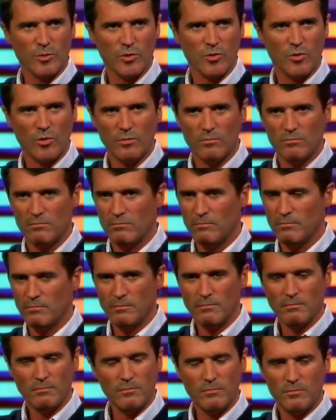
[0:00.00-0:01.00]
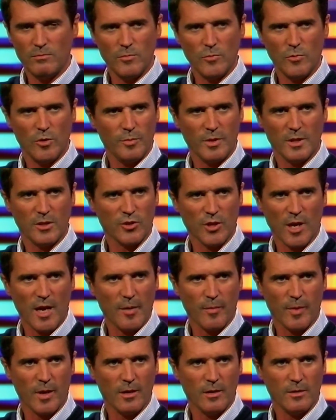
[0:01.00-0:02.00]
There was no, no big
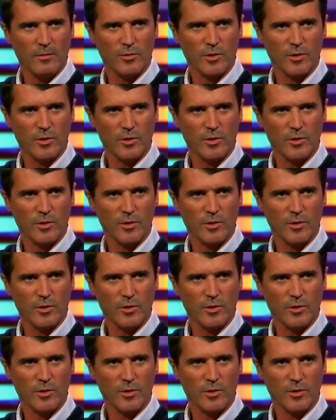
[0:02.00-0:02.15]
drama.